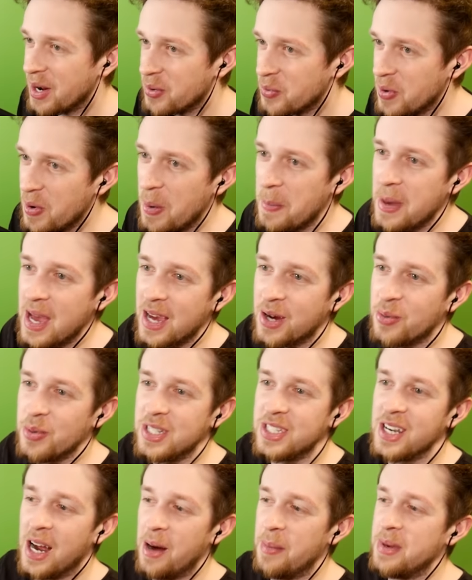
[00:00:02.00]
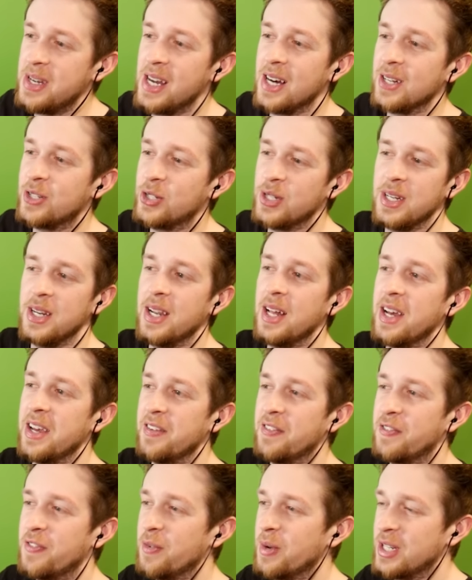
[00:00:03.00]
and we are back with Tomodachi
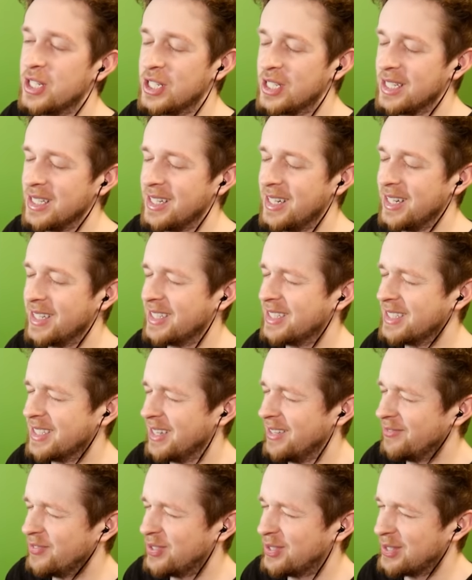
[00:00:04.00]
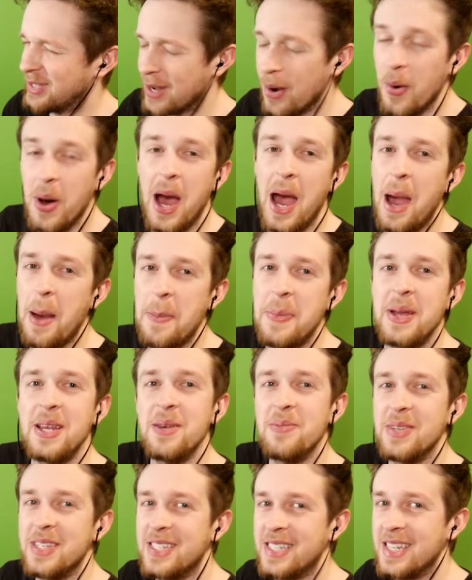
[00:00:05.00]
Life, which I am so happy
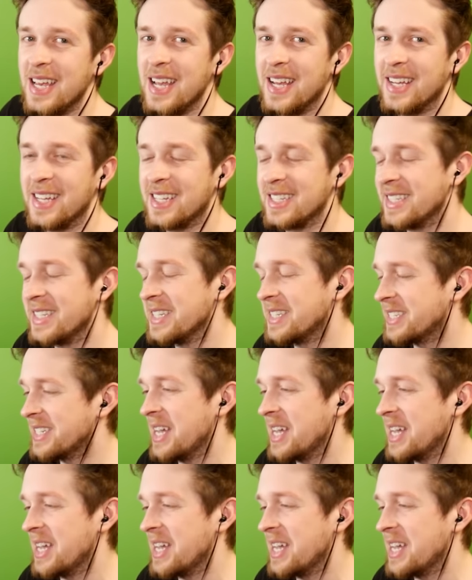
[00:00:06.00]
to be saying because this